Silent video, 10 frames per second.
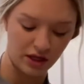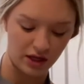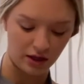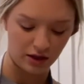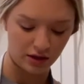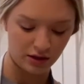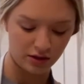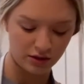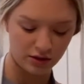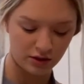
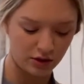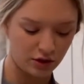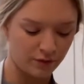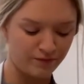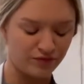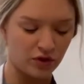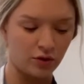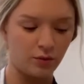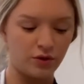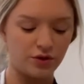And
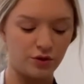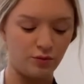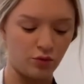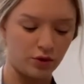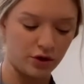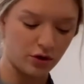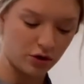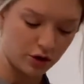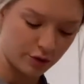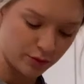we'll do more
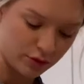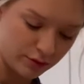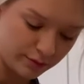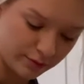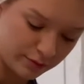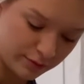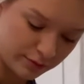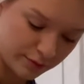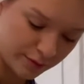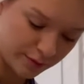caramel.
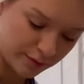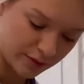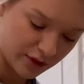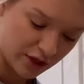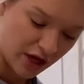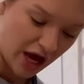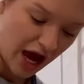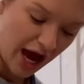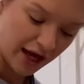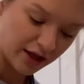
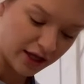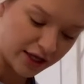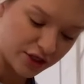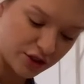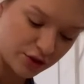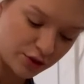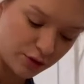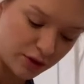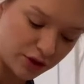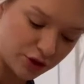I like
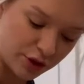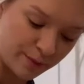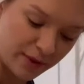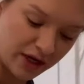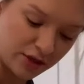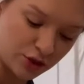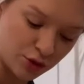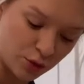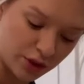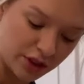to trim mine
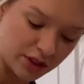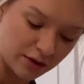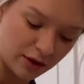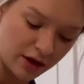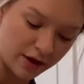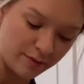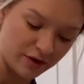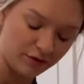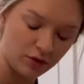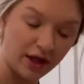short, but
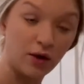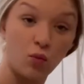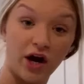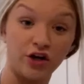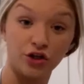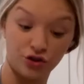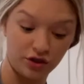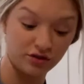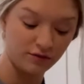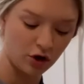if you like wider
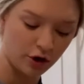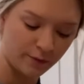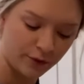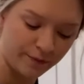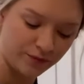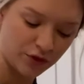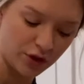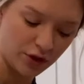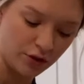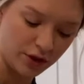streaks of caramel,
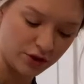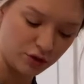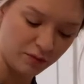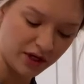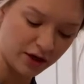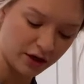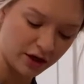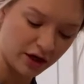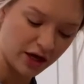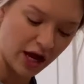you can do
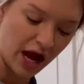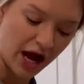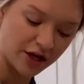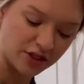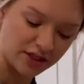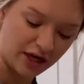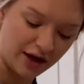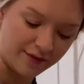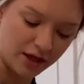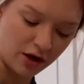bigger. I just like
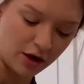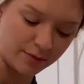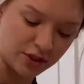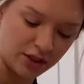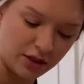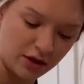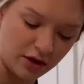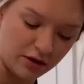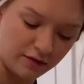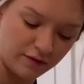having the option
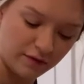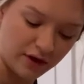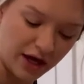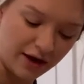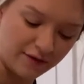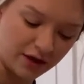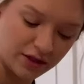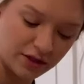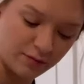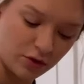of having it
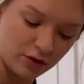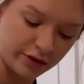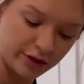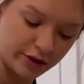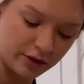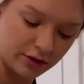smaller.